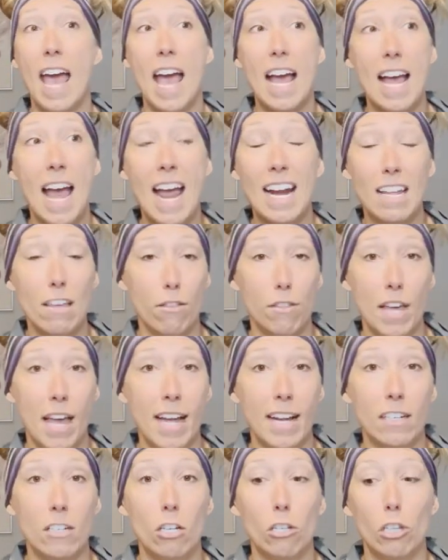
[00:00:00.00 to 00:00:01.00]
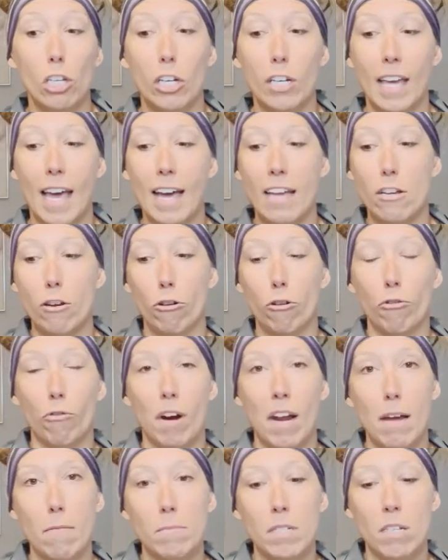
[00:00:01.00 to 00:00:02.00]
anything to look at your
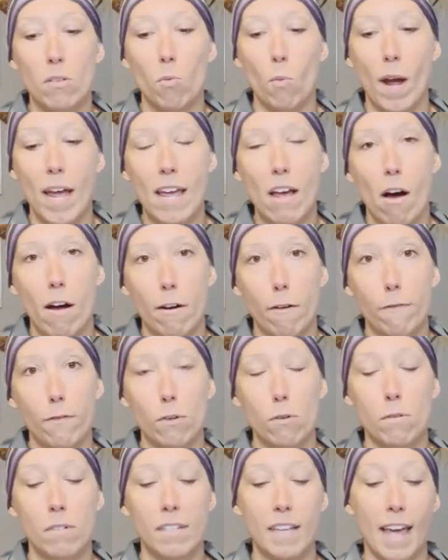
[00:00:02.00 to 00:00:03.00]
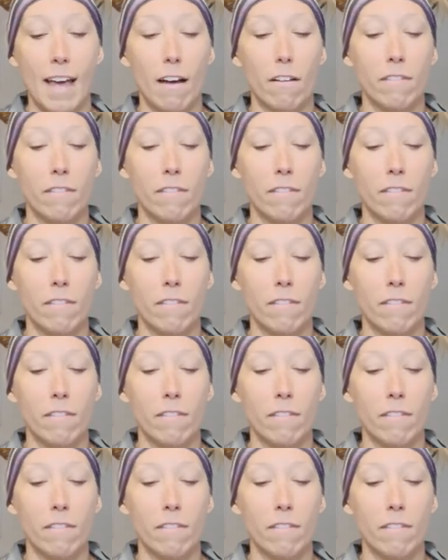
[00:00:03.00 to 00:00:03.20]
grams and weight on a food scale.